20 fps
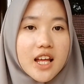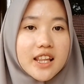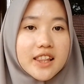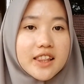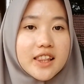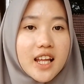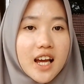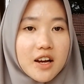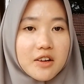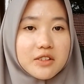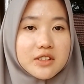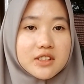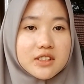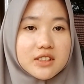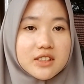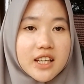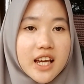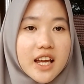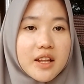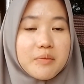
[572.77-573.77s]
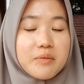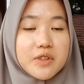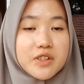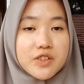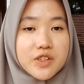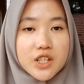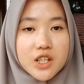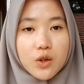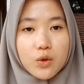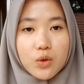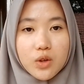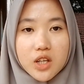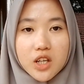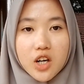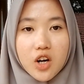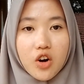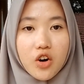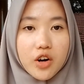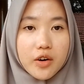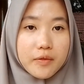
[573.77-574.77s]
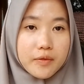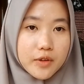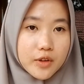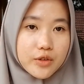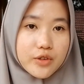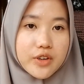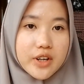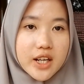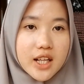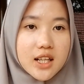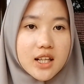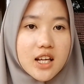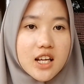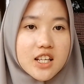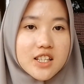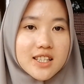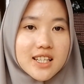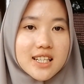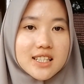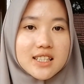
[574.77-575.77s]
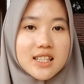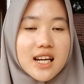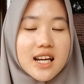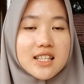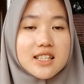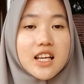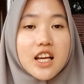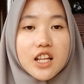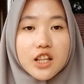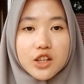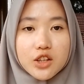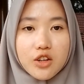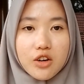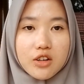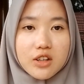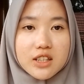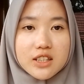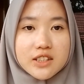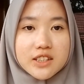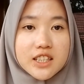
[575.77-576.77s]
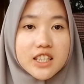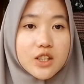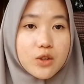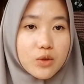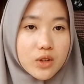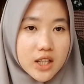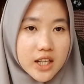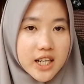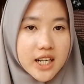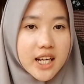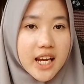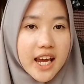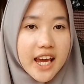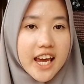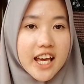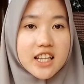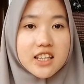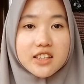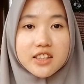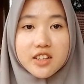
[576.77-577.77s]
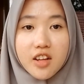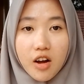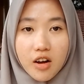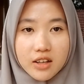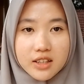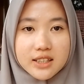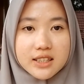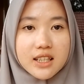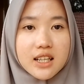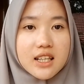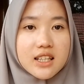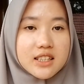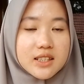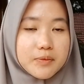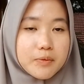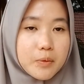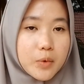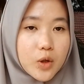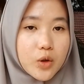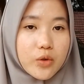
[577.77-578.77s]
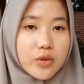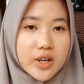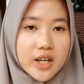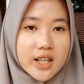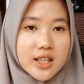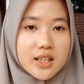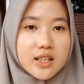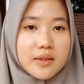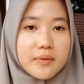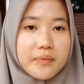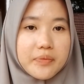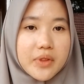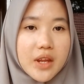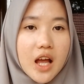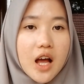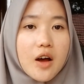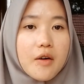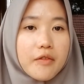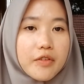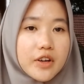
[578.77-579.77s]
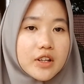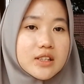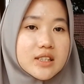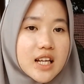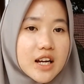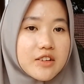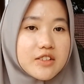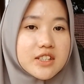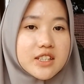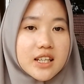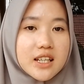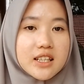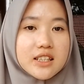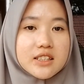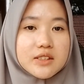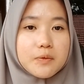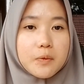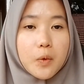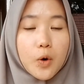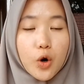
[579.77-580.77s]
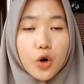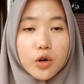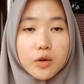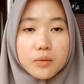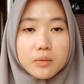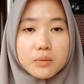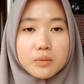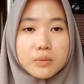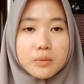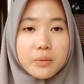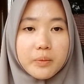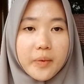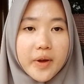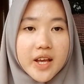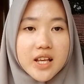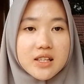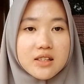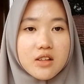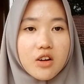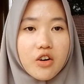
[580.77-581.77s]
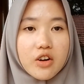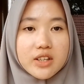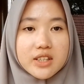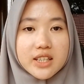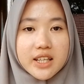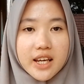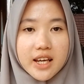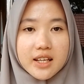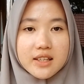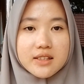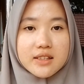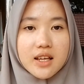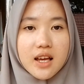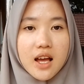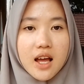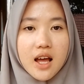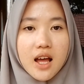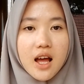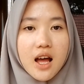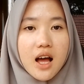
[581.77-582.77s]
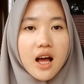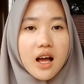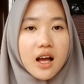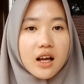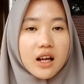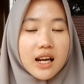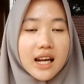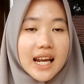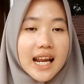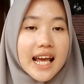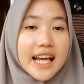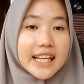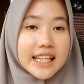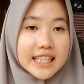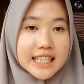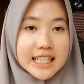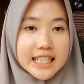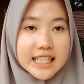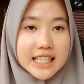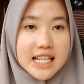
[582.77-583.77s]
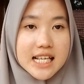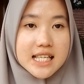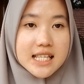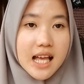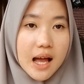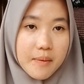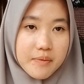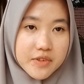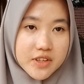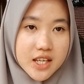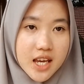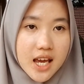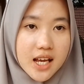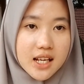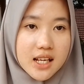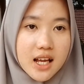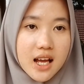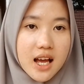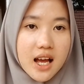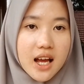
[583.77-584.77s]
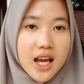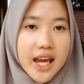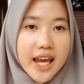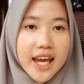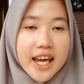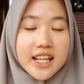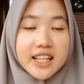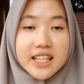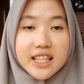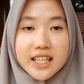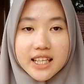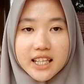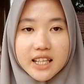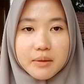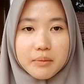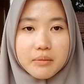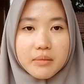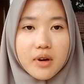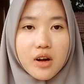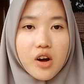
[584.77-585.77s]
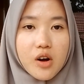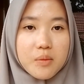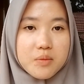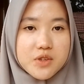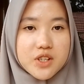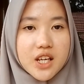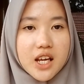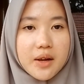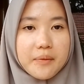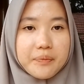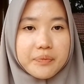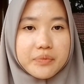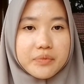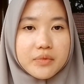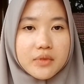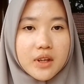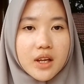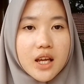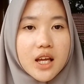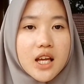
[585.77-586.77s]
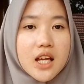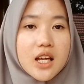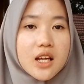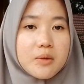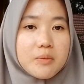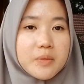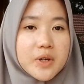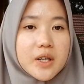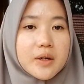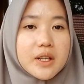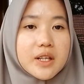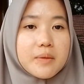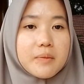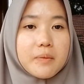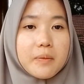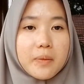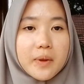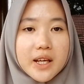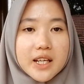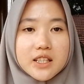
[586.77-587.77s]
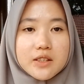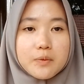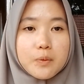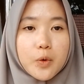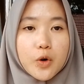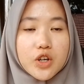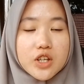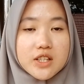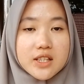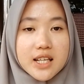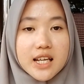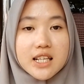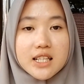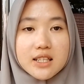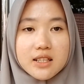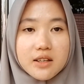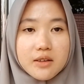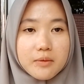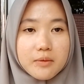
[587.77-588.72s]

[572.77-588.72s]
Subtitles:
Nouns can be singular or plural, such as dog singular and dogs plural. Pronouns change form based on case, like he subject and him object. Verb inflects for tense,